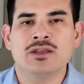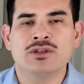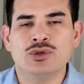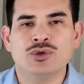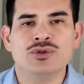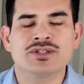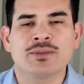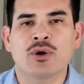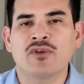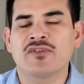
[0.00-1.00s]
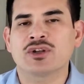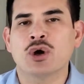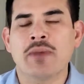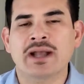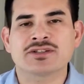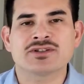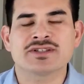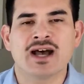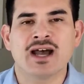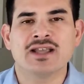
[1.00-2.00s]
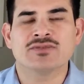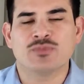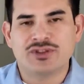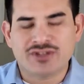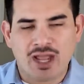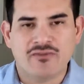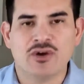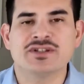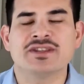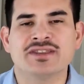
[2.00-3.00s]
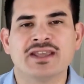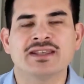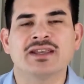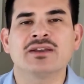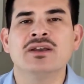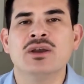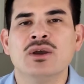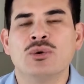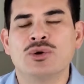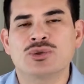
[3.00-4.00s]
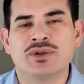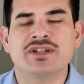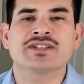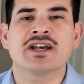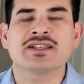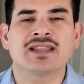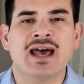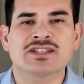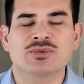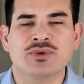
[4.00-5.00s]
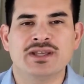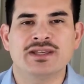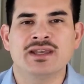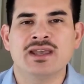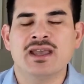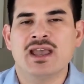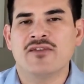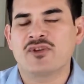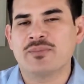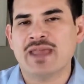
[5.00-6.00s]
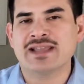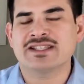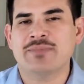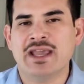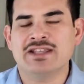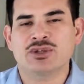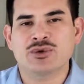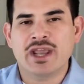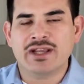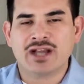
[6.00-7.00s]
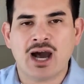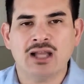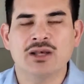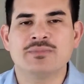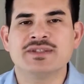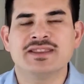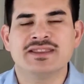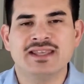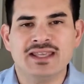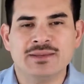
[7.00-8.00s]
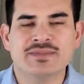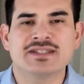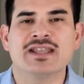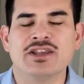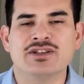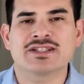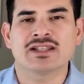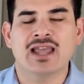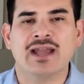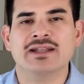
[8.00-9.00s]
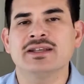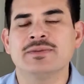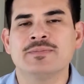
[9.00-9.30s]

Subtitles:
Use the perfect home exercise with divergent thinking, which we discussed last week. And from that space, create columns and themes that you select.